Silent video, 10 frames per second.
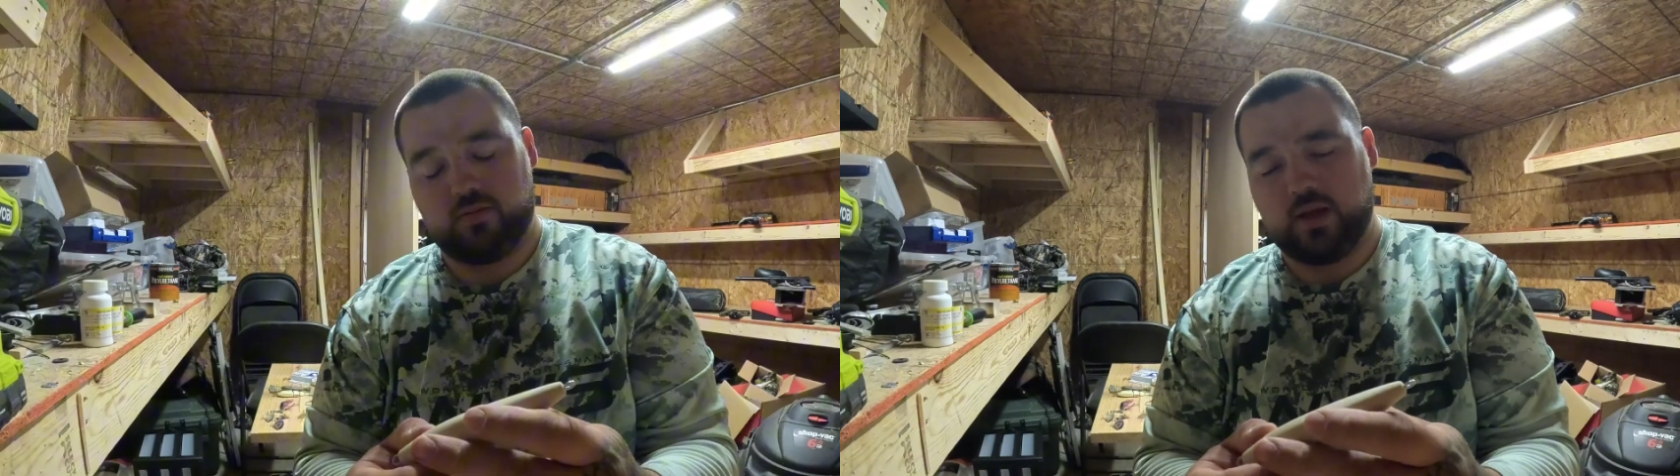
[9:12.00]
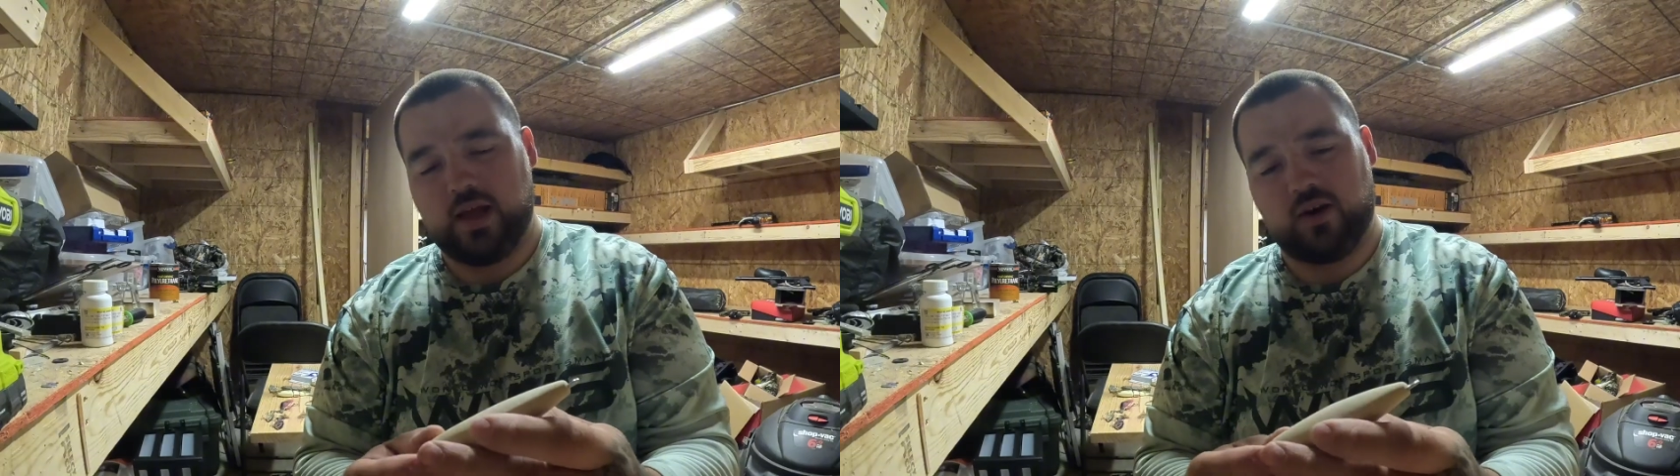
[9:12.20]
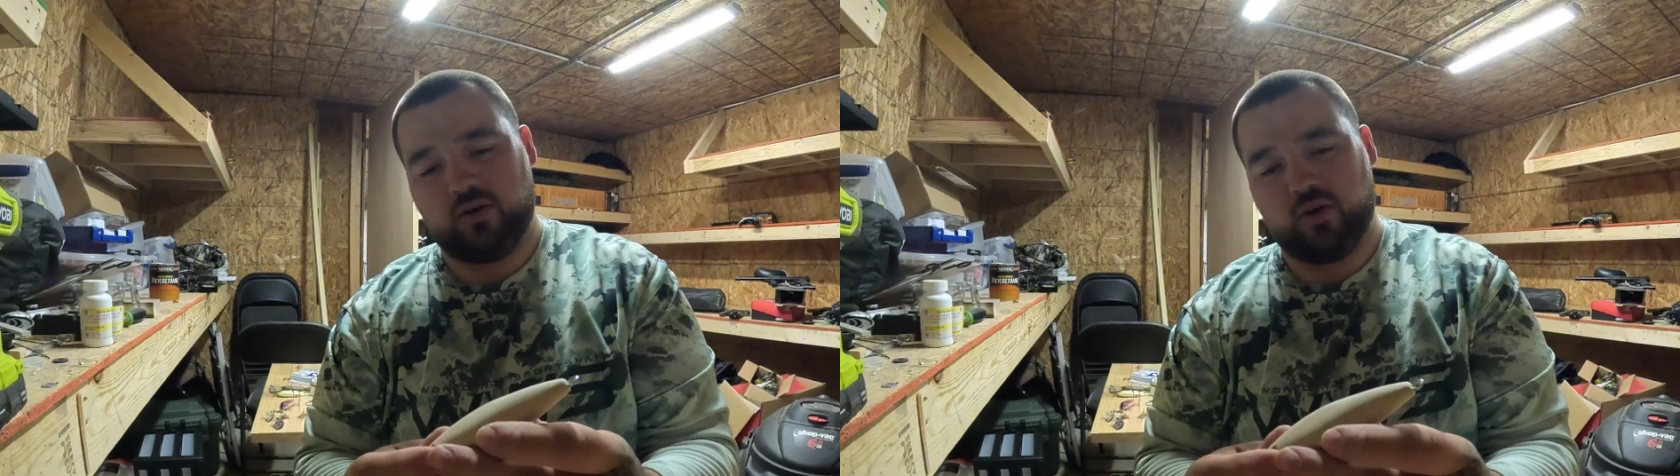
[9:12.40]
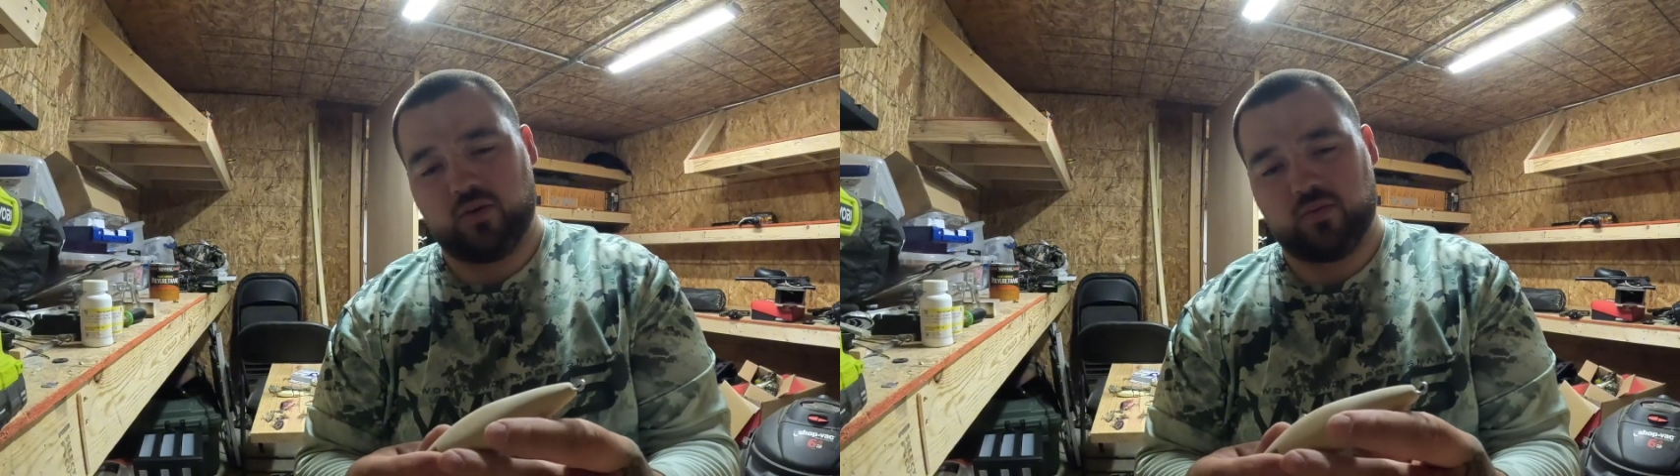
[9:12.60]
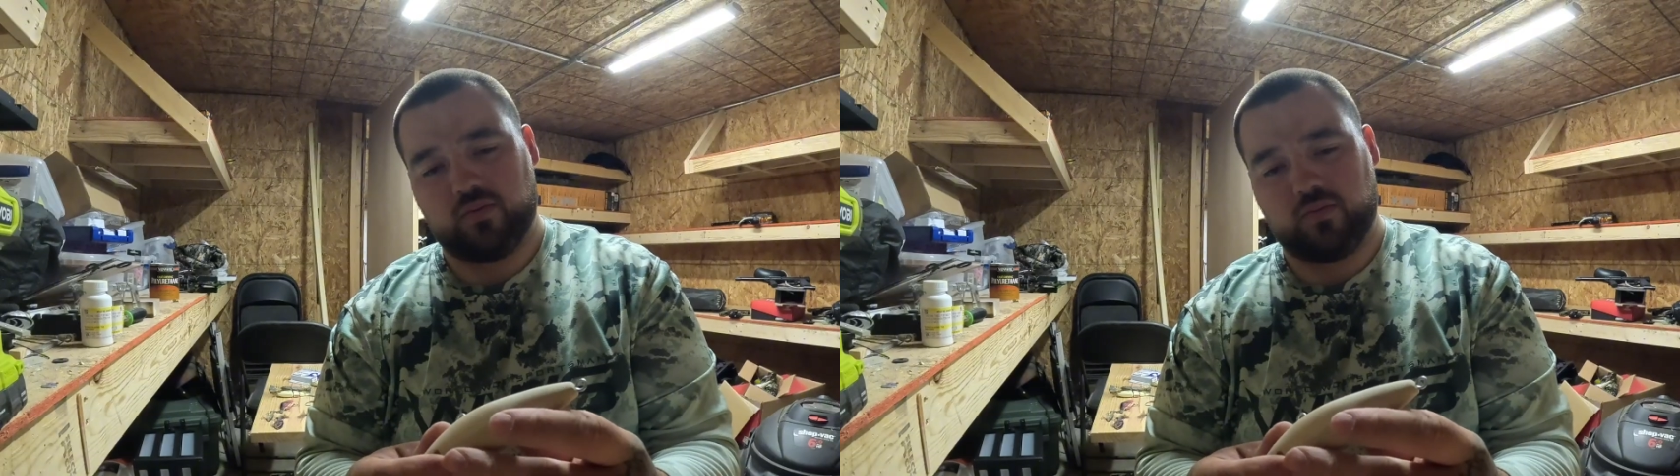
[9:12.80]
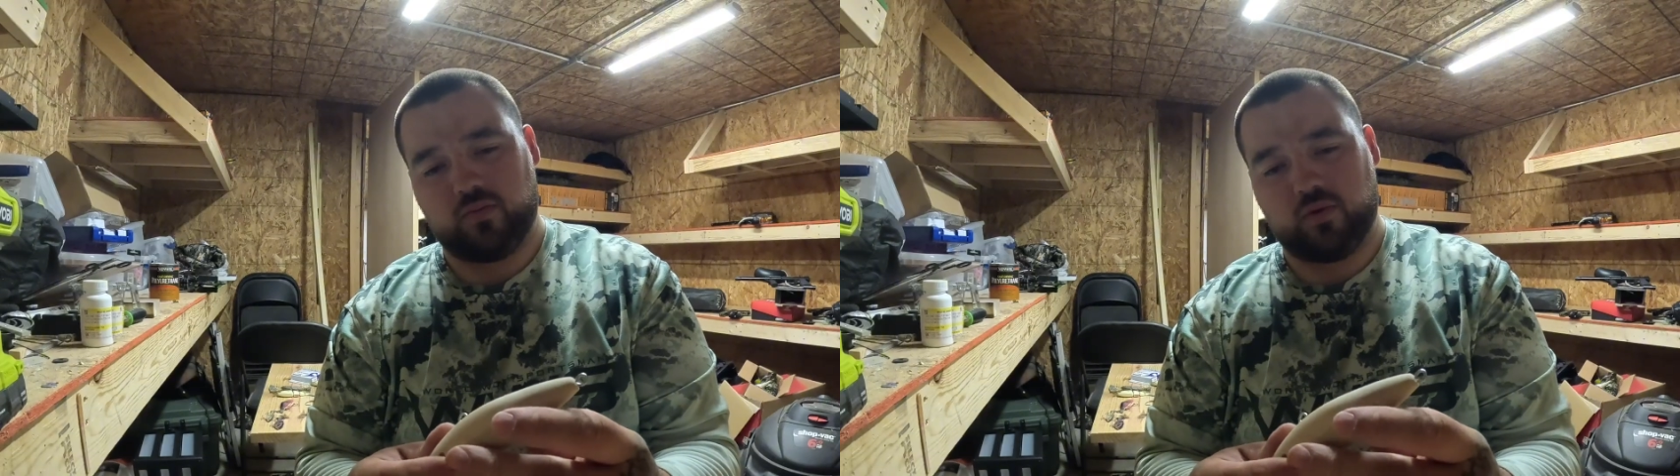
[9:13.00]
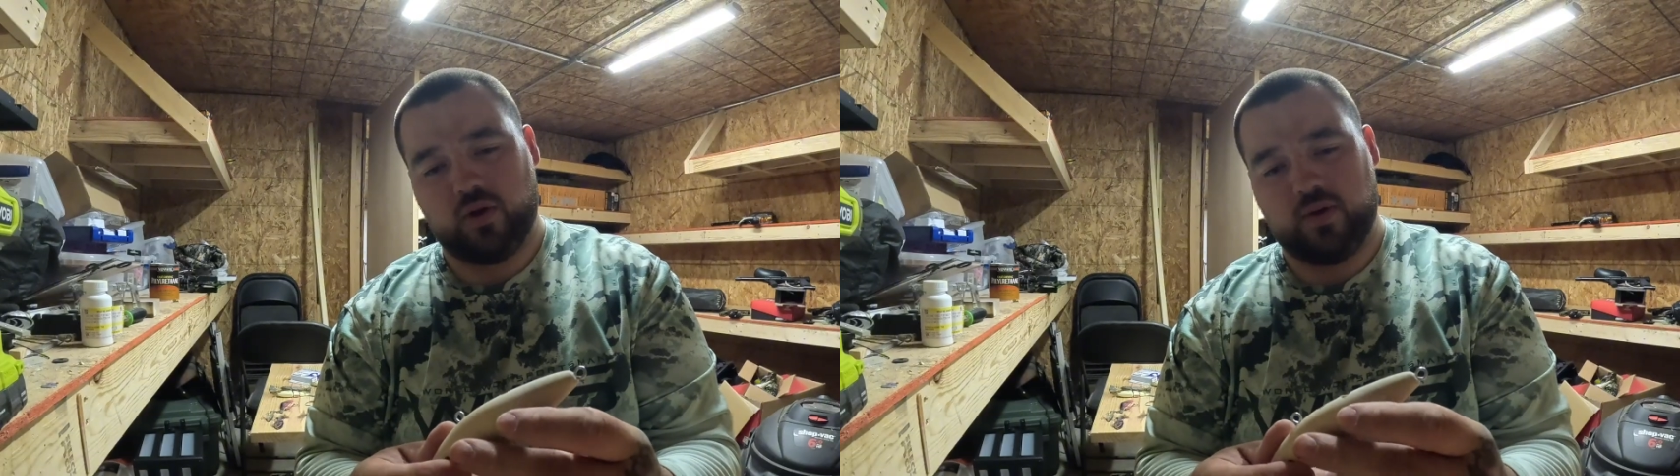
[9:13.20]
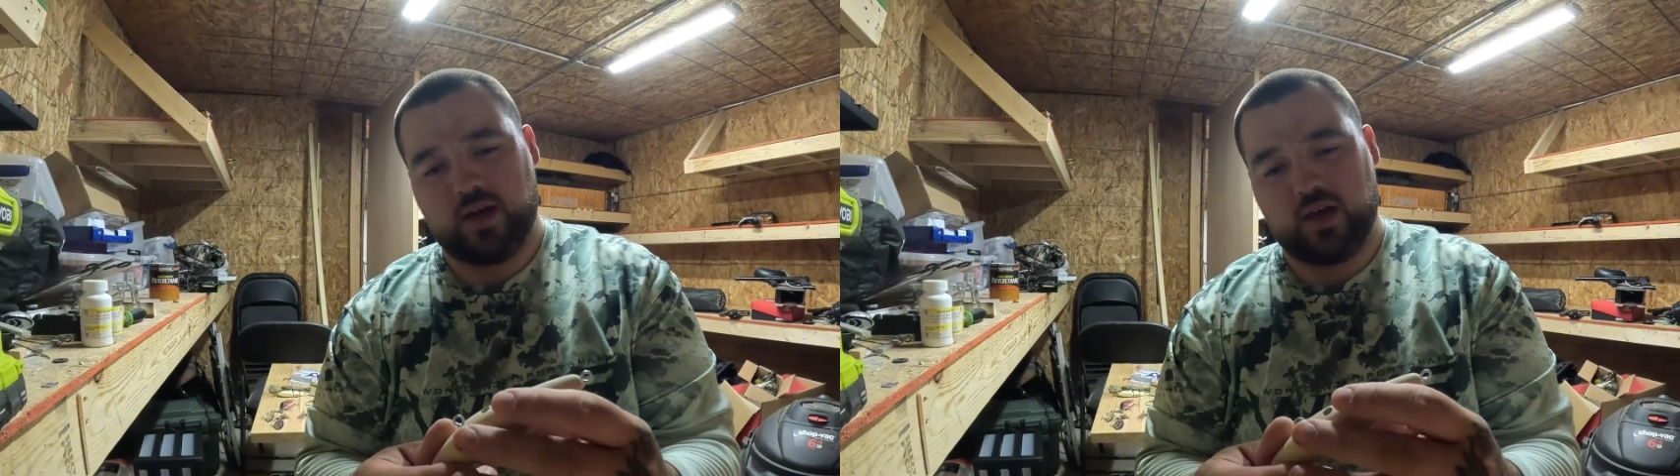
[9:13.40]
That'll do. We'll
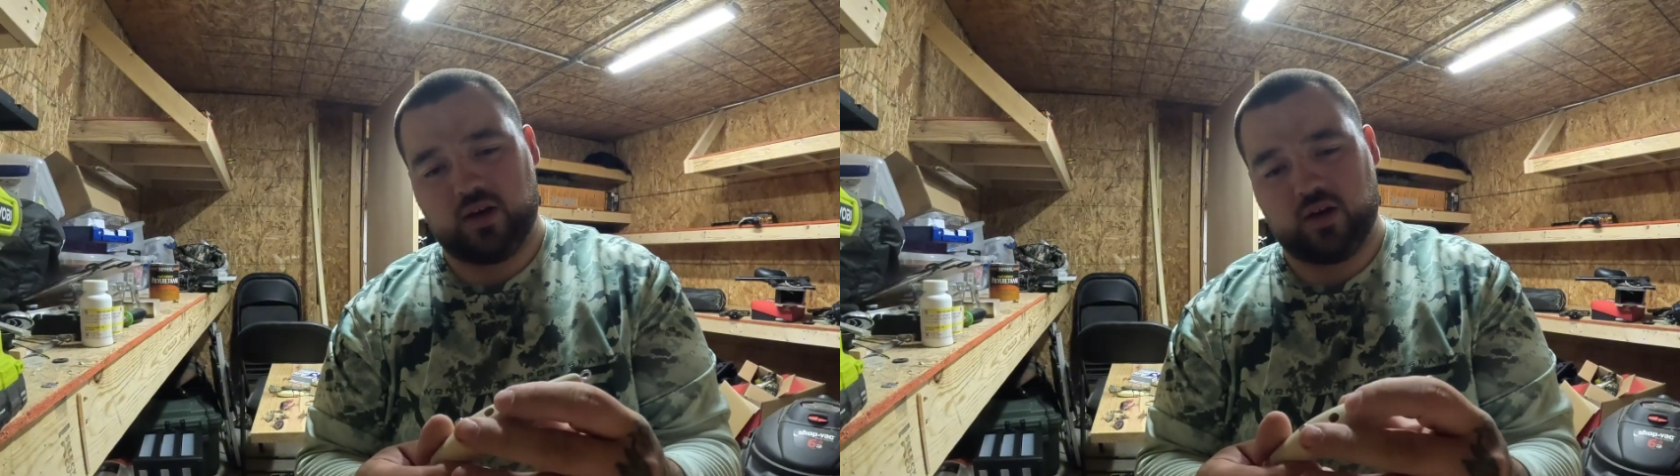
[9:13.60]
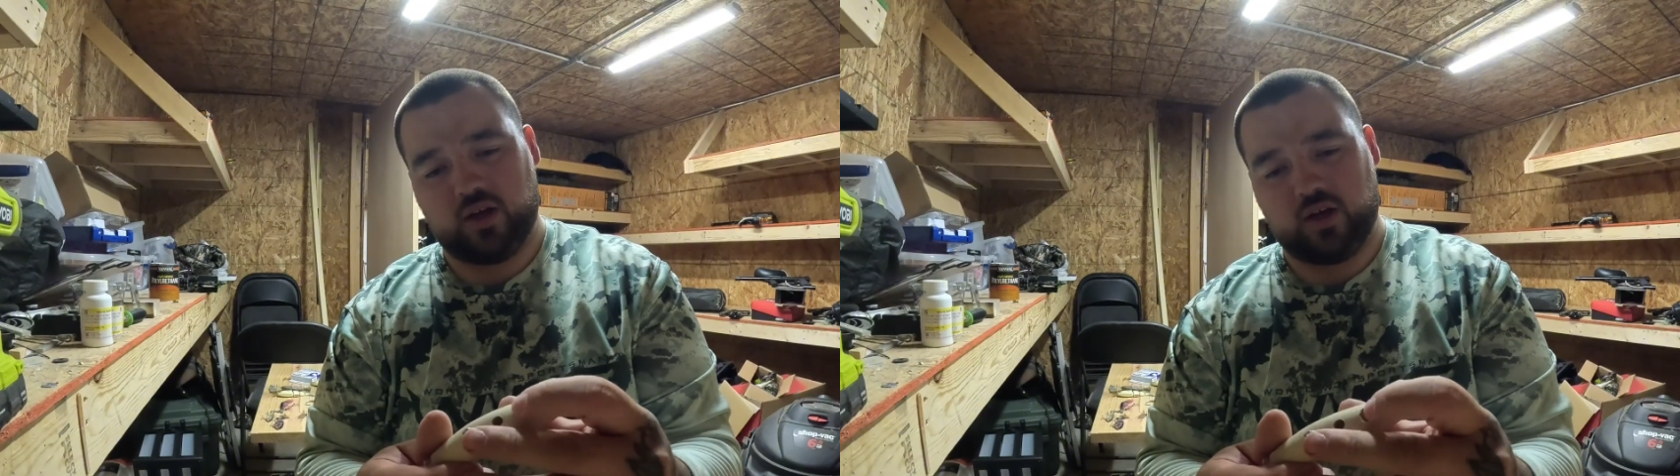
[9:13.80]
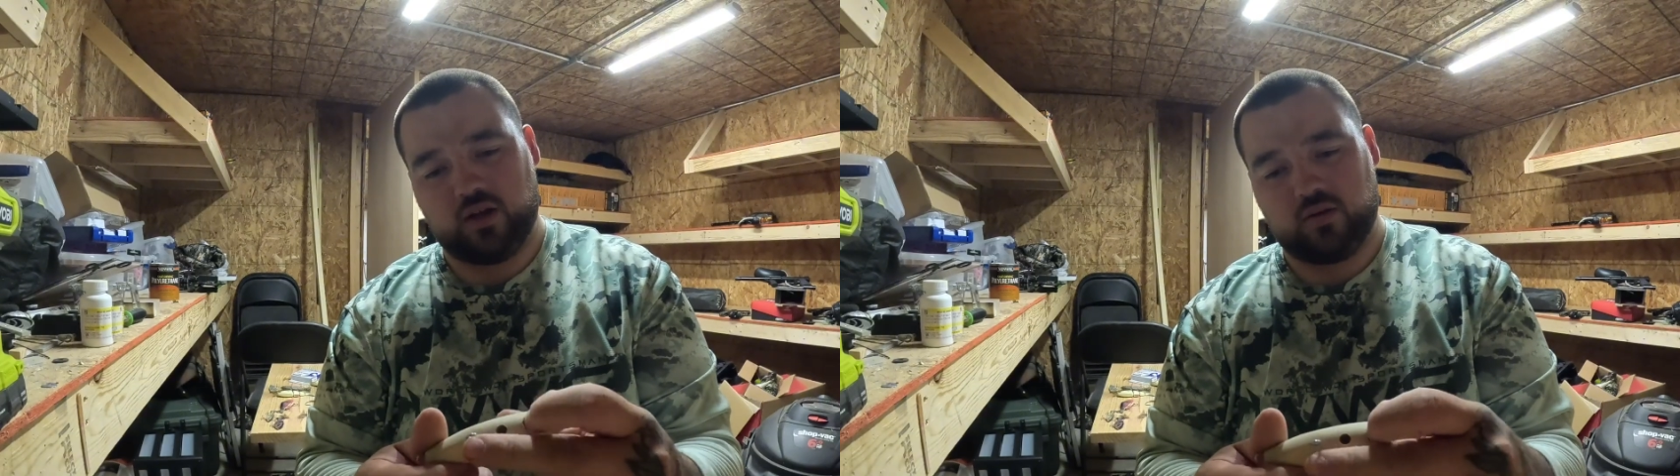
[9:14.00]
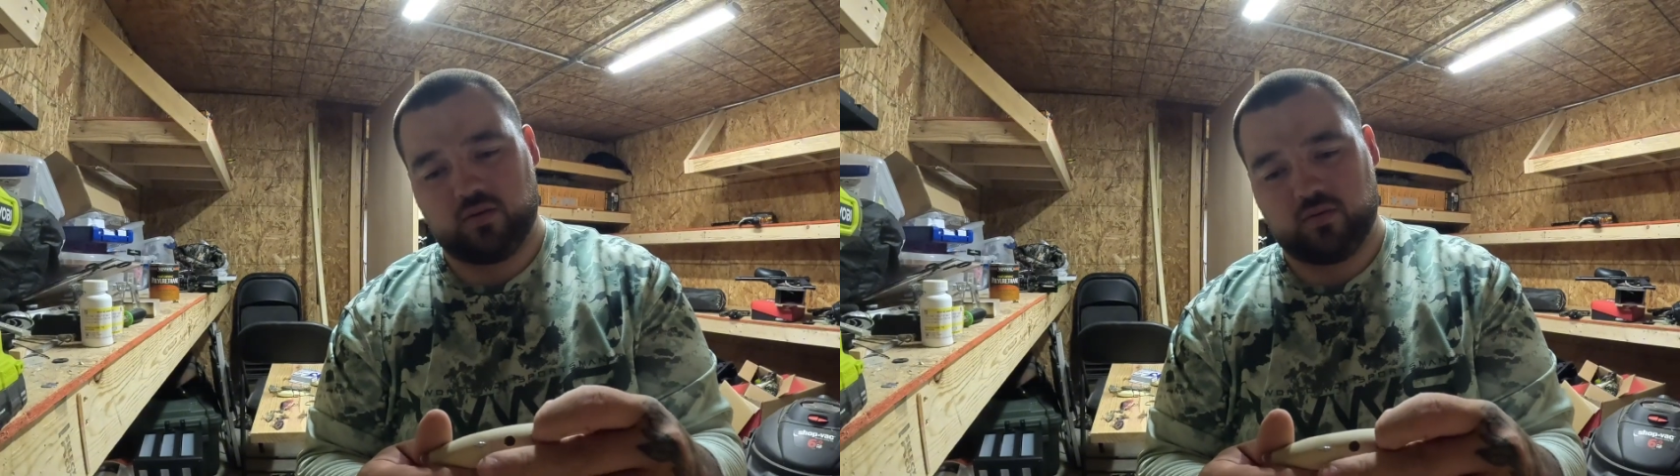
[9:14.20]
go ahead and